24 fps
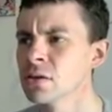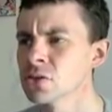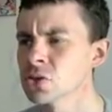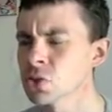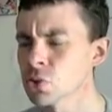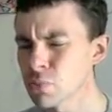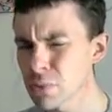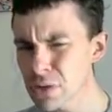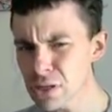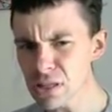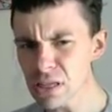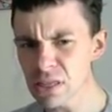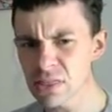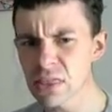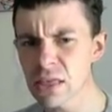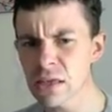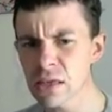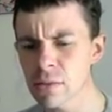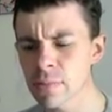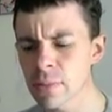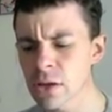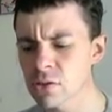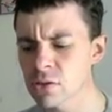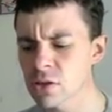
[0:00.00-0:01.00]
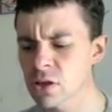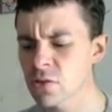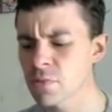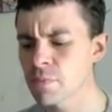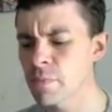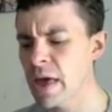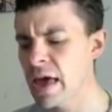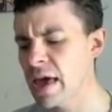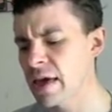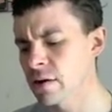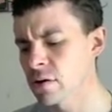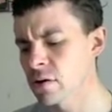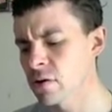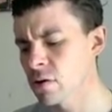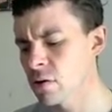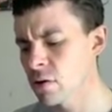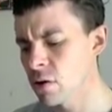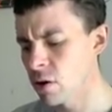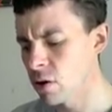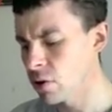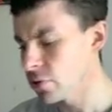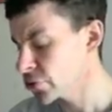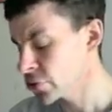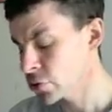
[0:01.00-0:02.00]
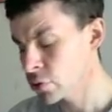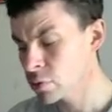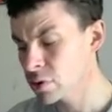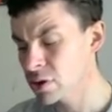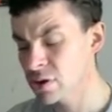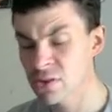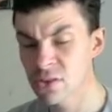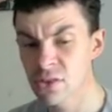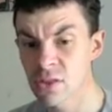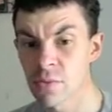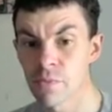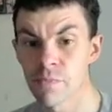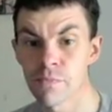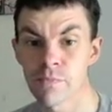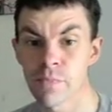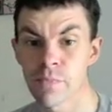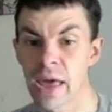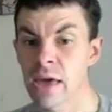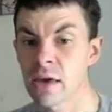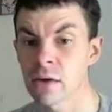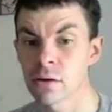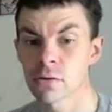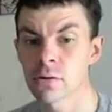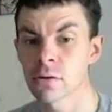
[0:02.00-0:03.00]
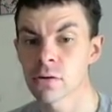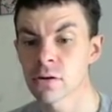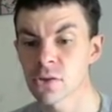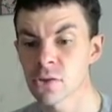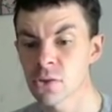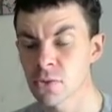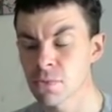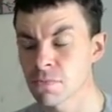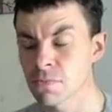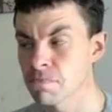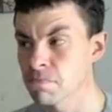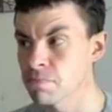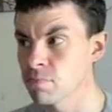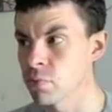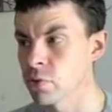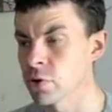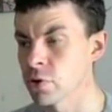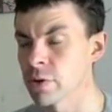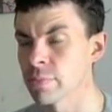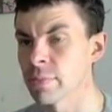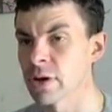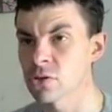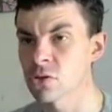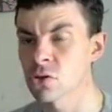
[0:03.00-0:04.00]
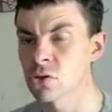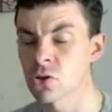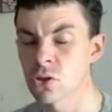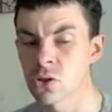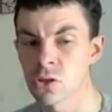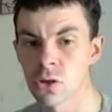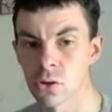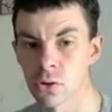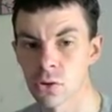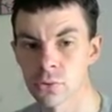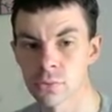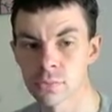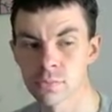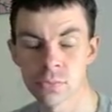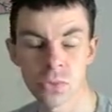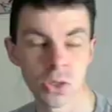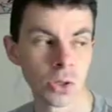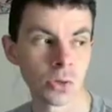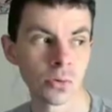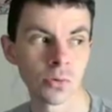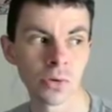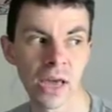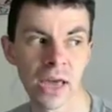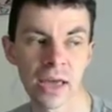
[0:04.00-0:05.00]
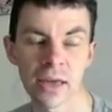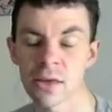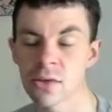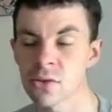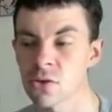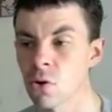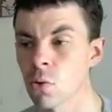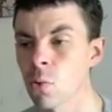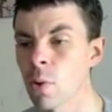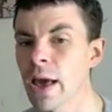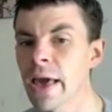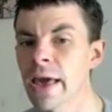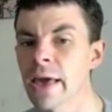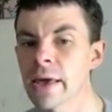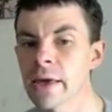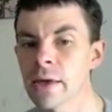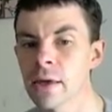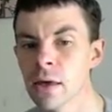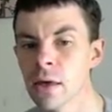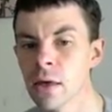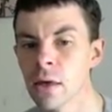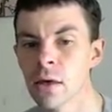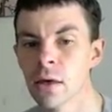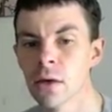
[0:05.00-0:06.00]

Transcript: to really think about this banner also because the banner is pretty much still 2 days away.